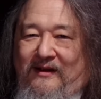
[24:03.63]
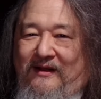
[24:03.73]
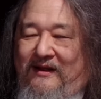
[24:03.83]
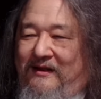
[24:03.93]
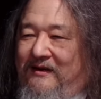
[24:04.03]

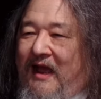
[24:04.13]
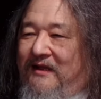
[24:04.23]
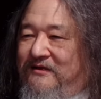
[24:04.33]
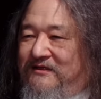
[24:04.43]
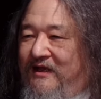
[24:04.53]
Uh,
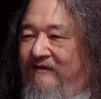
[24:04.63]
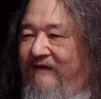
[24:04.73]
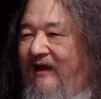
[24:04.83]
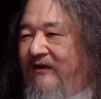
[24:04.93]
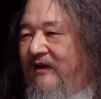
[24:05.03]
knock
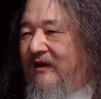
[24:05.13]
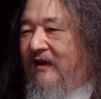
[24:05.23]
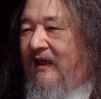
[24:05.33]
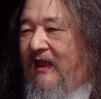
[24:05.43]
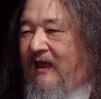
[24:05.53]
yourself out.
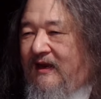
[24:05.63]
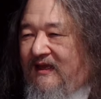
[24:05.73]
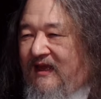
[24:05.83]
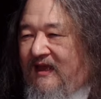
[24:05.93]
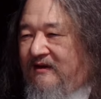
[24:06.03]
And
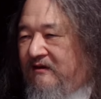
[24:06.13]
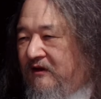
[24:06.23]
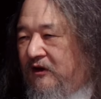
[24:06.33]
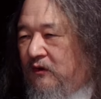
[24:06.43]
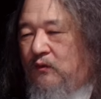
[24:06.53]
again,
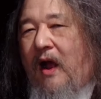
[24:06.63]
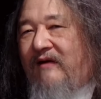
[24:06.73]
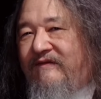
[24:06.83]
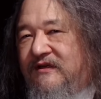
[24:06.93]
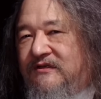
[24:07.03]
you know,
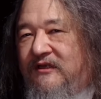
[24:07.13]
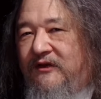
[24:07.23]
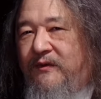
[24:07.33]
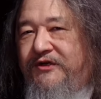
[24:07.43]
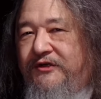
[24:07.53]

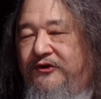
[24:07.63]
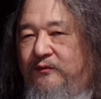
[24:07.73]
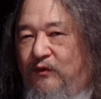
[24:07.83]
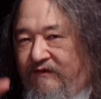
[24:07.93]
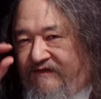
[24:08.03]
obviously we should
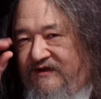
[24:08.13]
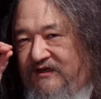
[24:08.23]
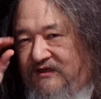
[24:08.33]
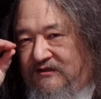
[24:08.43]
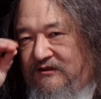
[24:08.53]
do more
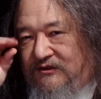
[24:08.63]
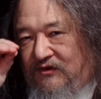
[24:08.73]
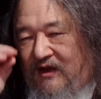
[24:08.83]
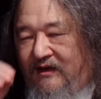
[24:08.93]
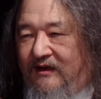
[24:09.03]
physics to
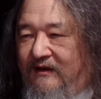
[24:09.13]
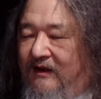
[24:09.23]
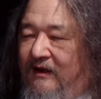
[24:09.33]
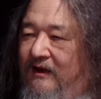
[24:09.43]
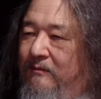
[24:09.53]
try to
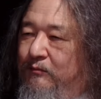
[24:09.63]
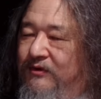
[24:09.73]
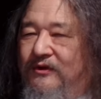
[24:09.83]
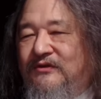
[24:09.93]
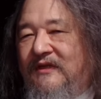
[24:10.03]
uh,
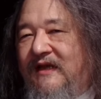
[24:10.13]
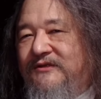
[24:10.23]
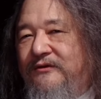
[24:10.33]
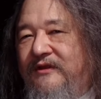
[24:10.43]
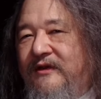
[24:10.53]
put those
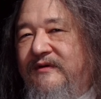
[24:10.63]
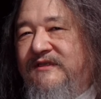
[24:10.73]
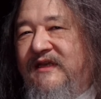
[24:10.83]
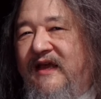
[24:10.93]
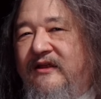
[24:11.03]
last two
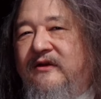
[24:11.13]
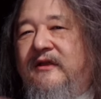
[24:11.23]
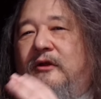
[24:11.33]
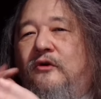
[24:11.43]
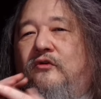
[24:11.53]
theories together,
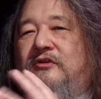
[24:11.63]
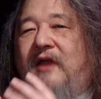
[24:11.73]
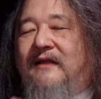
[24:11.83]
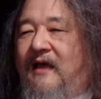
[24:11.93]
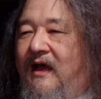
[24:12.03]
you know,
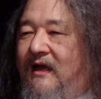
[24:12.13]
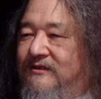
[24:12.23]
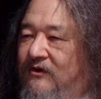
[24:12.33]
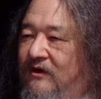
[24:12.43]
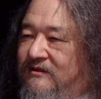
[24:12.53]
dot the
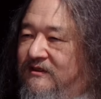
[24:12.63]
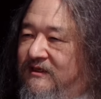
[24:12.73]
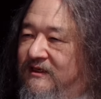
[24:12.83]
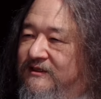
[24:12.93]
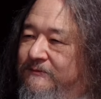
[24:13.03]
I's, cross
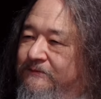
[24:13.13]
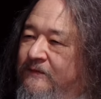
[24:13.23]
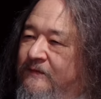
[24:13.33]
the T's.